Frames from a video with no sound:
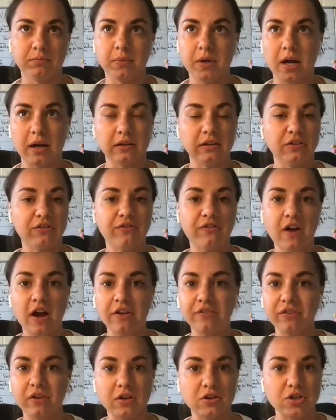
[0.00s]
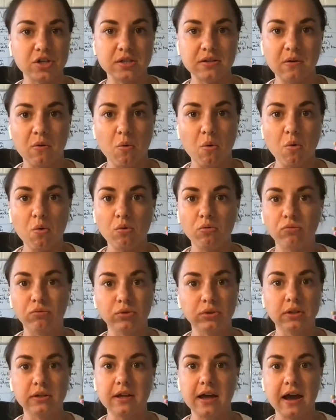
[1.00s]
kind of 5 years ago
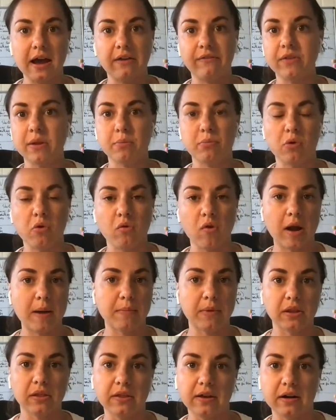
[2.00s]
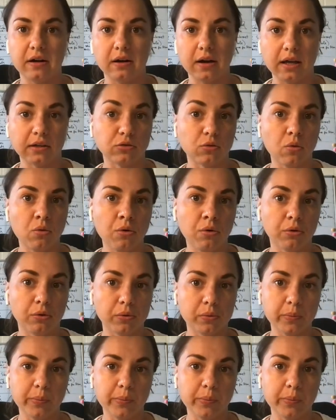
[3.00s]
wouldn't have the programming there at all.